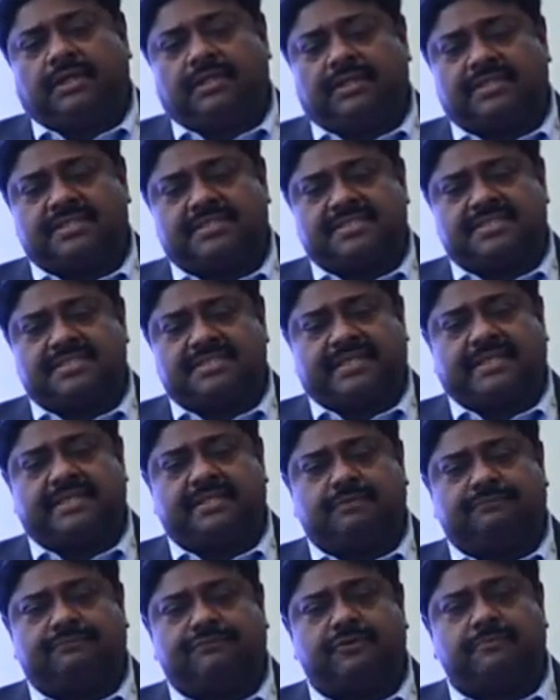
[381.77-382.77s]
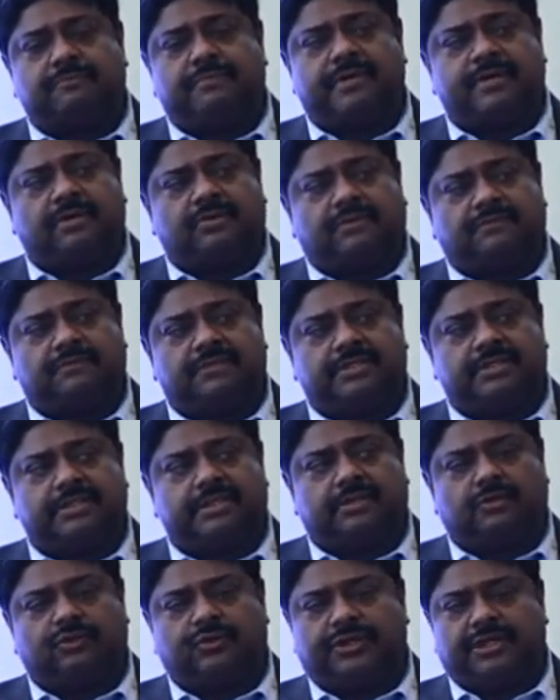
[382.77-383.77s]
this is in the footprint of the
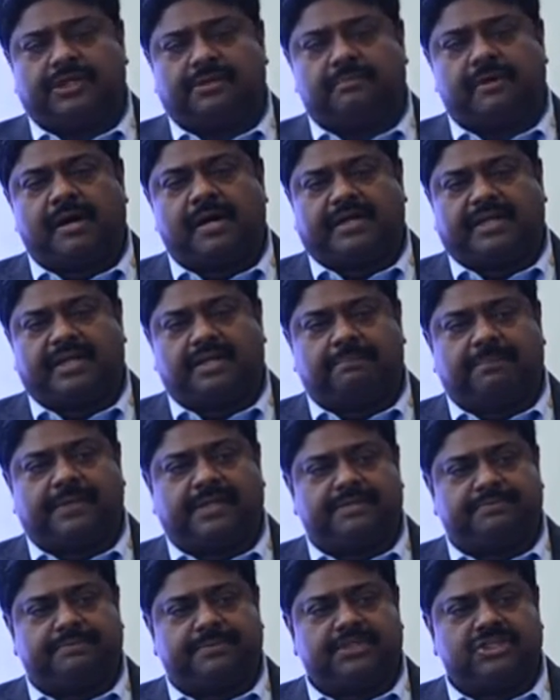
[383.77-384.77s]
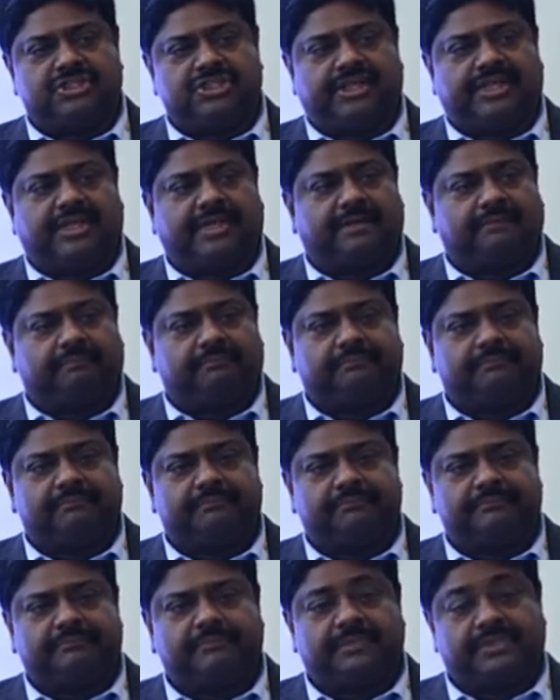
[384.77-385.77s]
deregulated market page PJM.
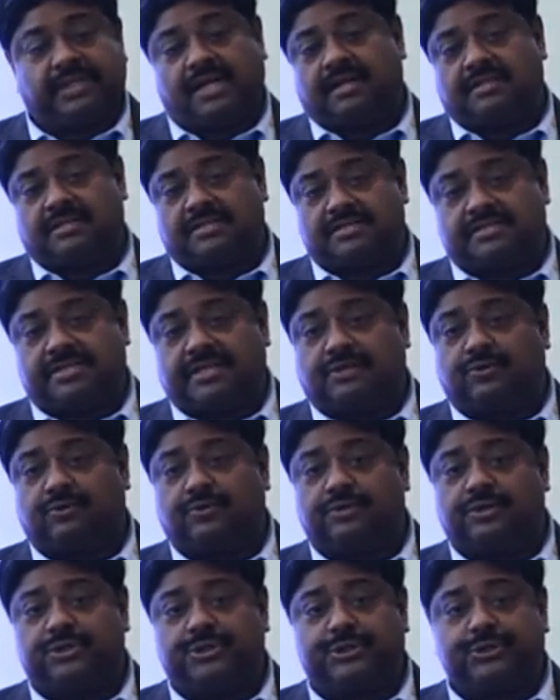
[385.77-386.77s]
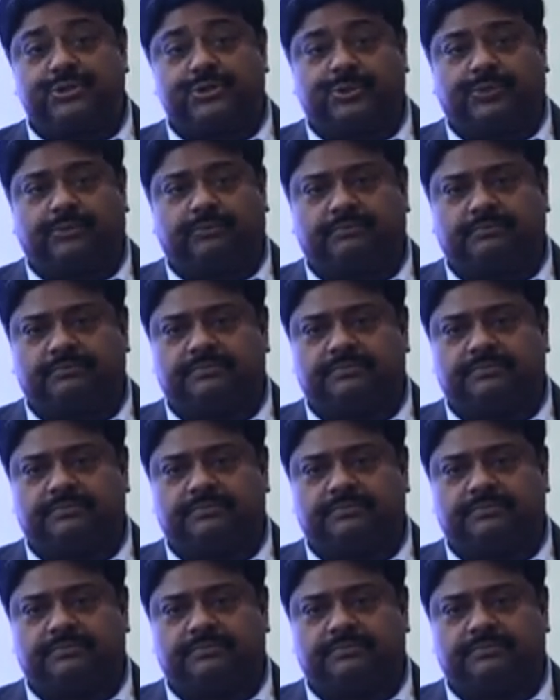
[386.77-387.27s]
They are the stakeholder too.